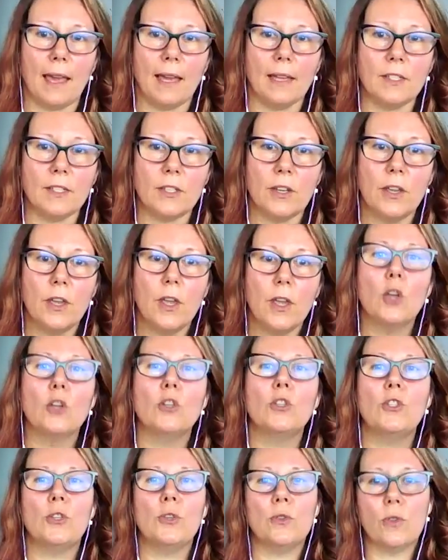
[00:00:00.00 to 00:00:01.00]
that
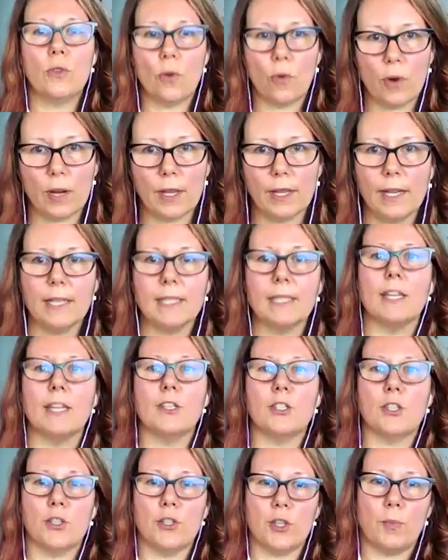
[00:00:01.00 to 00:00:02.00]
to the
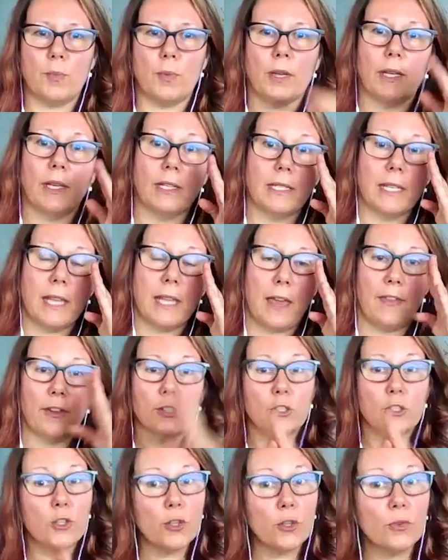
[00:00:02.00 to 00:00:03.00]
organizations you're bringing
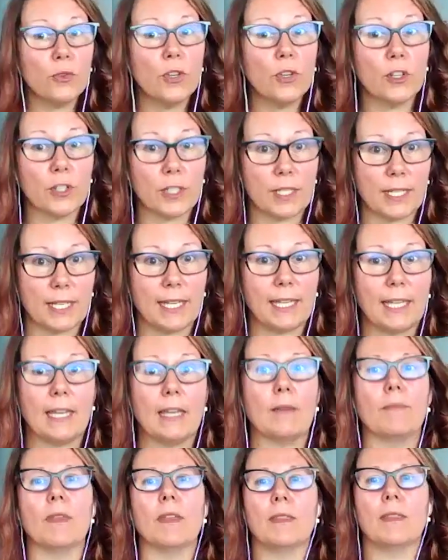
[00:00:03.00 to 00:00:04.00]
together, to your
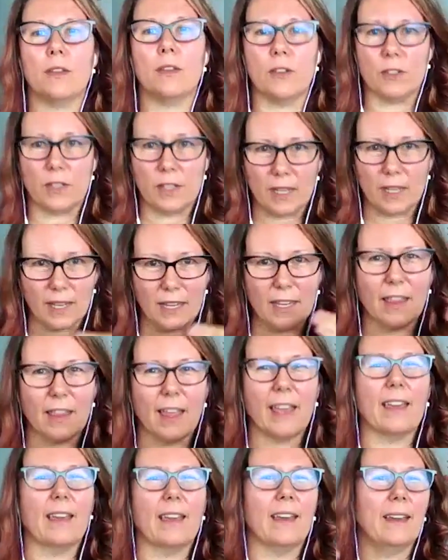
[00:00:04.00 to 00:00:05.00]
team, that there's a
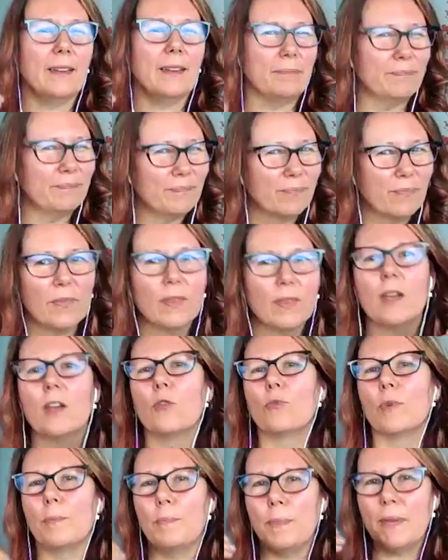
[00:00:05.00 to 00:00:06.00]
like a
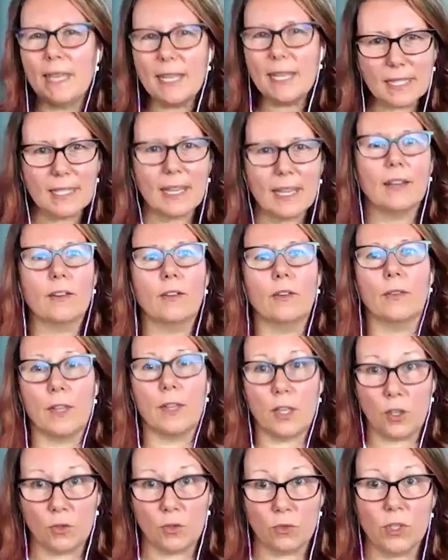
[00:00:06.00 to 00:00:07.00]
repeat cycle
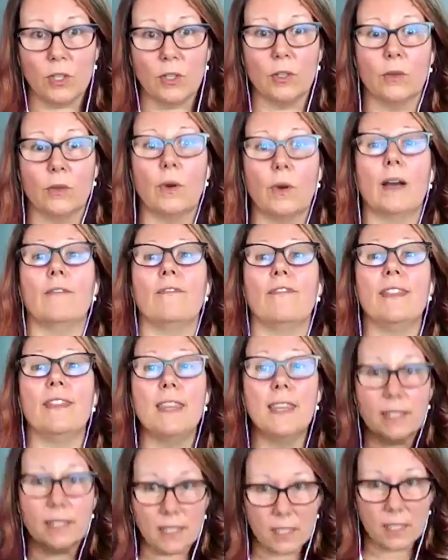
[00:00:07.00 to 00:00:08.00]
that you do of
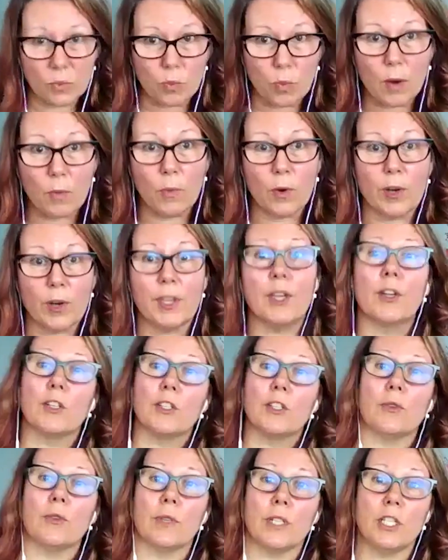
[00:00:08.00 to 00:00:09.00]
this is what we're
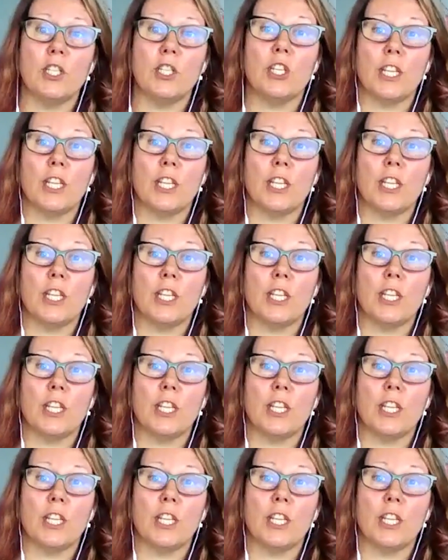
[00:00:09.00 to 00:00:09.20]
here to